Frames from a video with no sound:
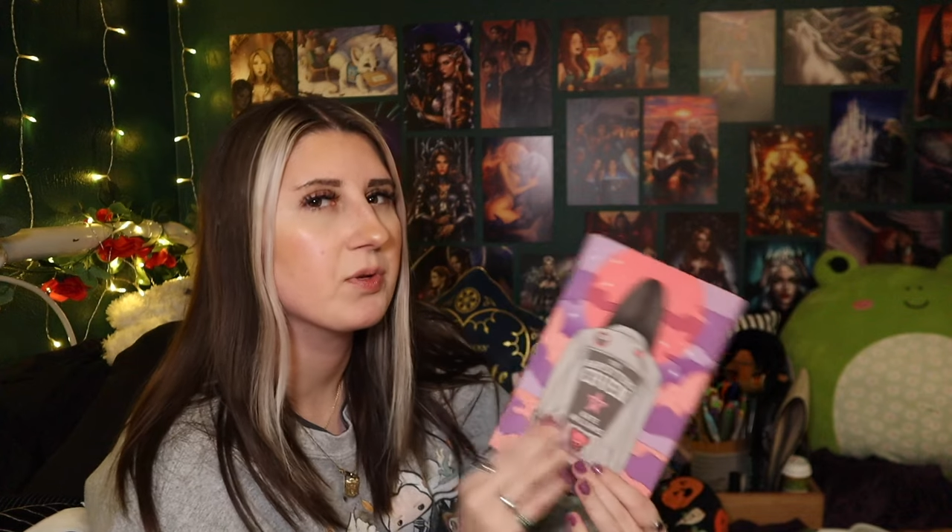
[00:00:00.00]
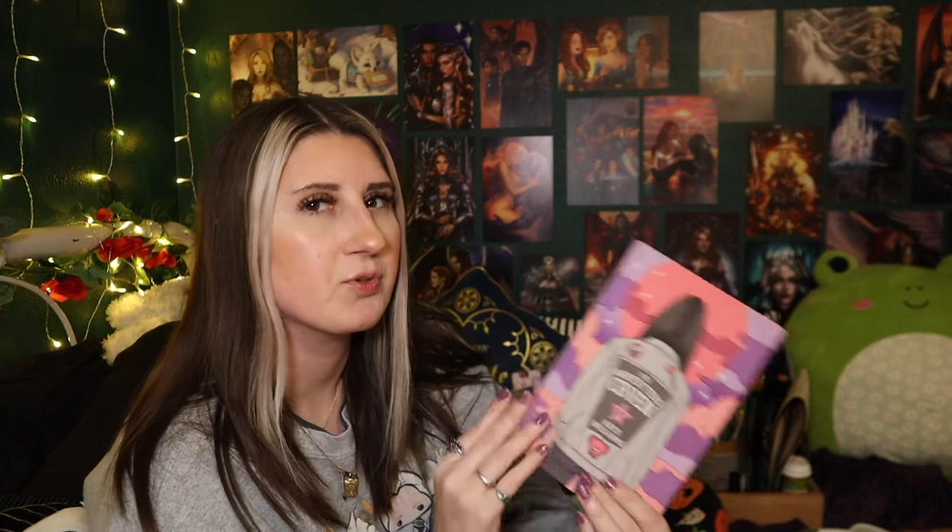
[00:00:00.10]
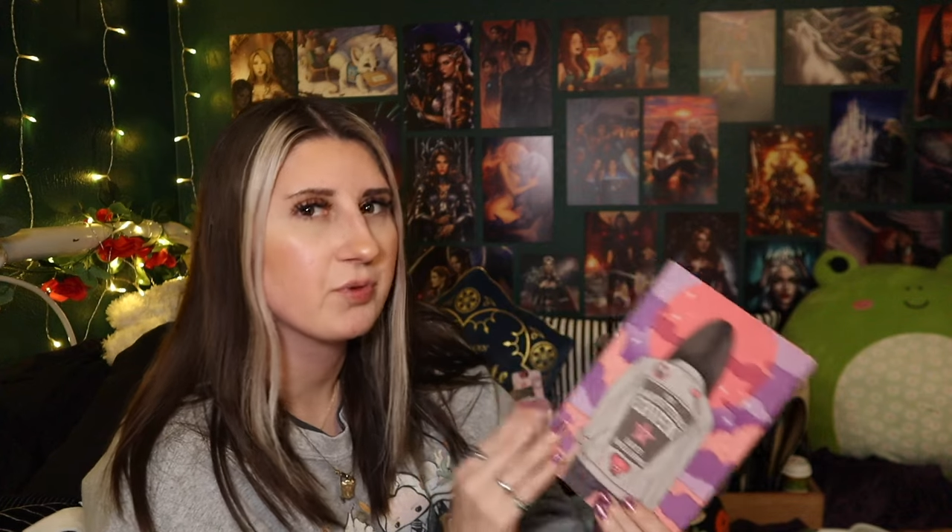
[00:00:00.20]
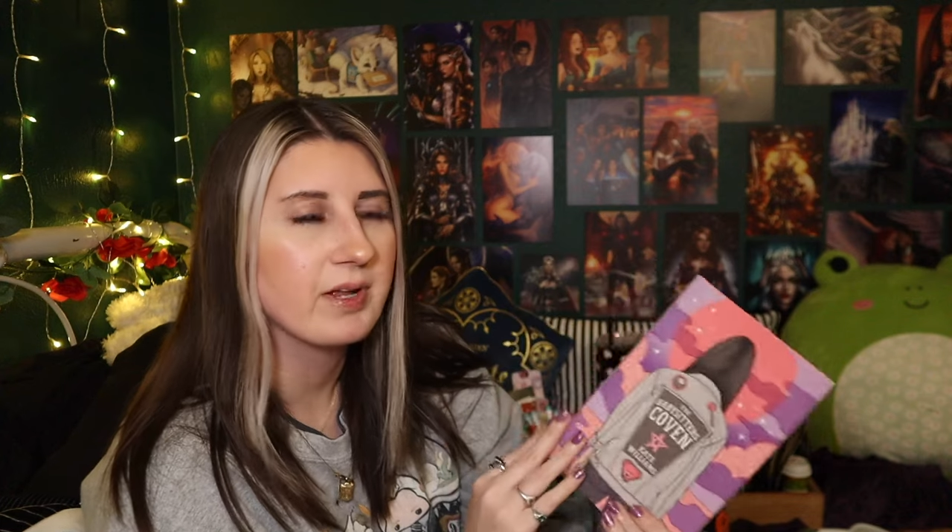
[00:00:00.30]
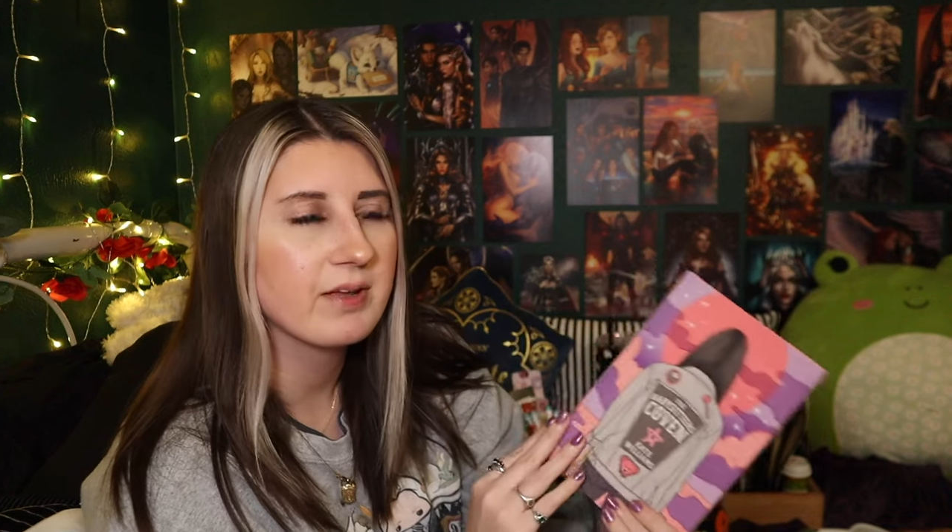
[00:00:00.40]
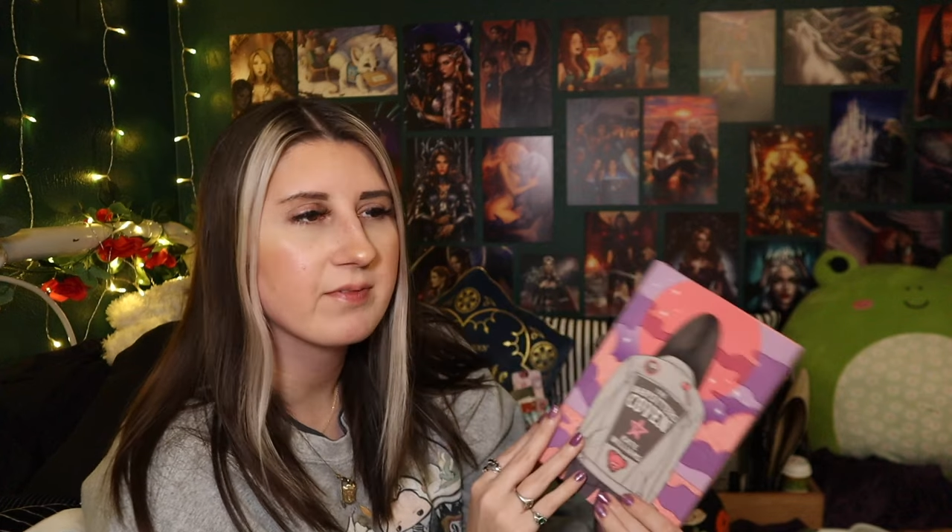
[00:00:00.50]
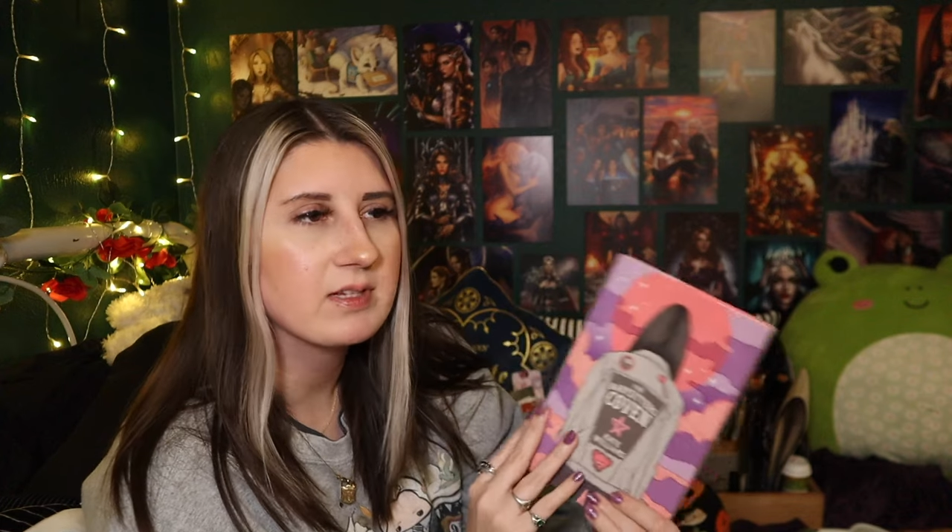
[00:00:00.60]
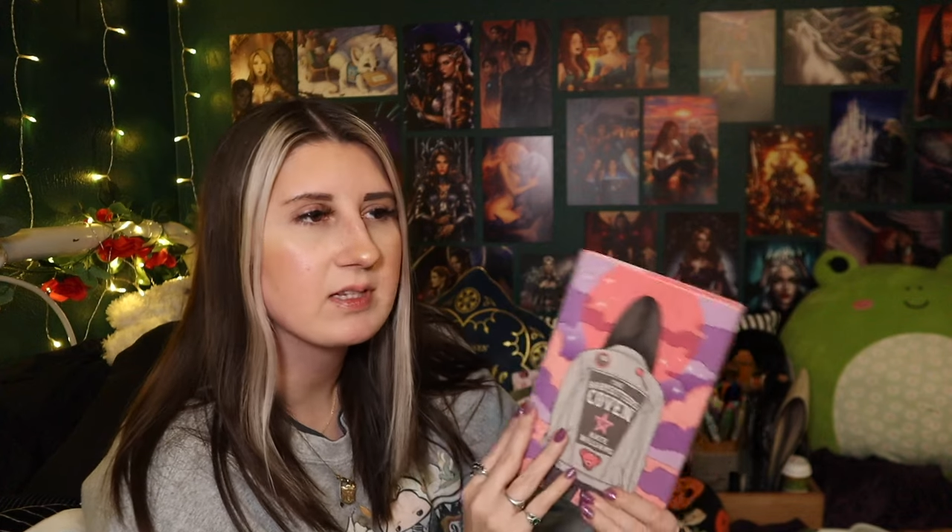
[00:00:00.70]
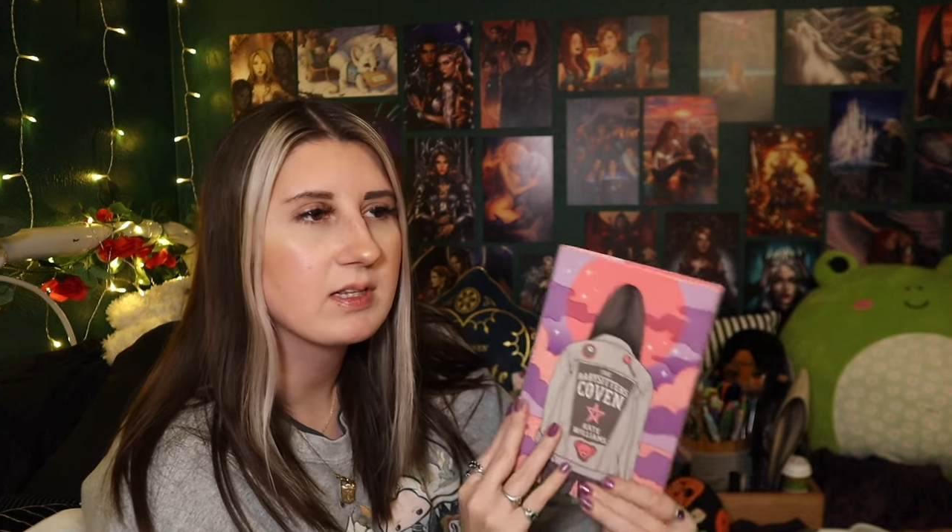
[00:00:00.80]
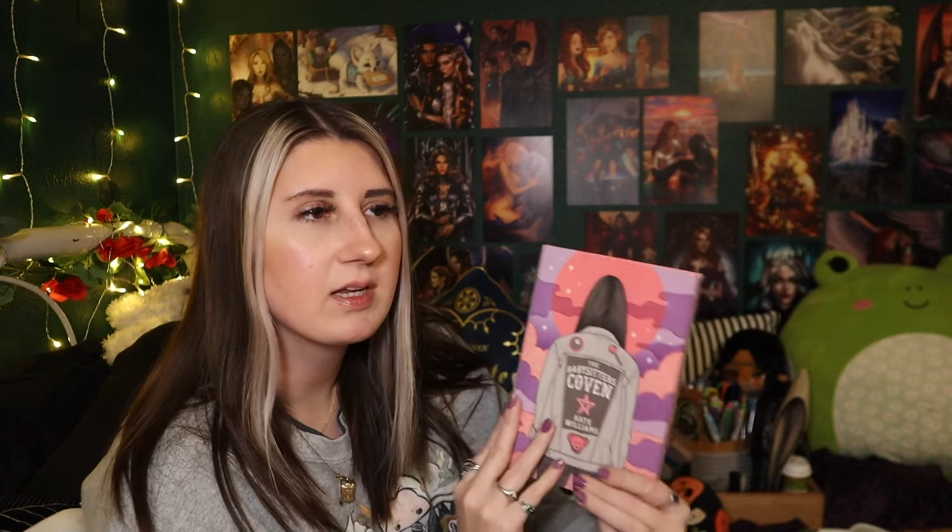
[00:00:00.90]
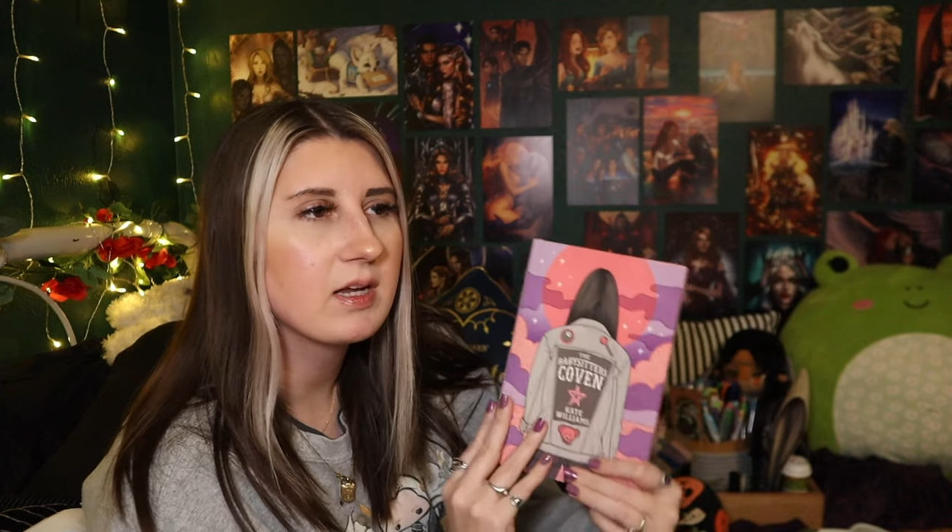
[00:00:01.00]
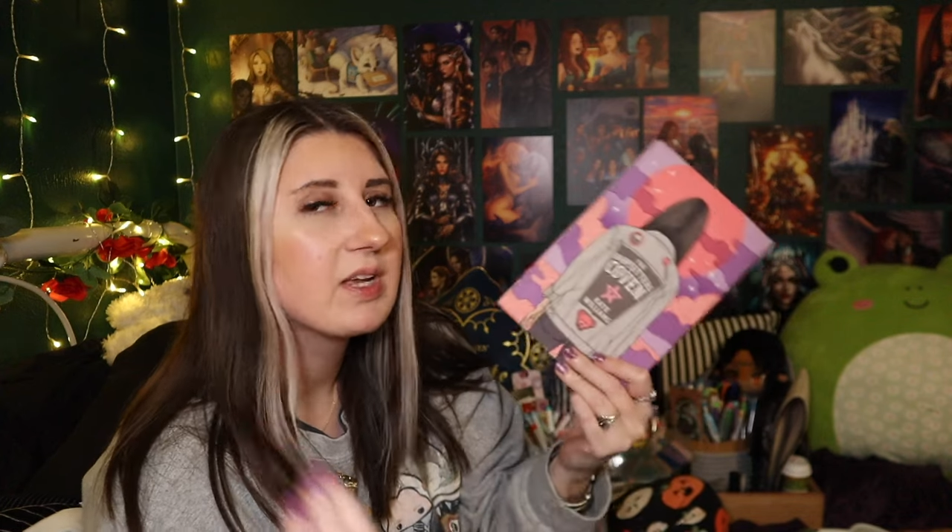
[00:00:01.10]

was reading it physically.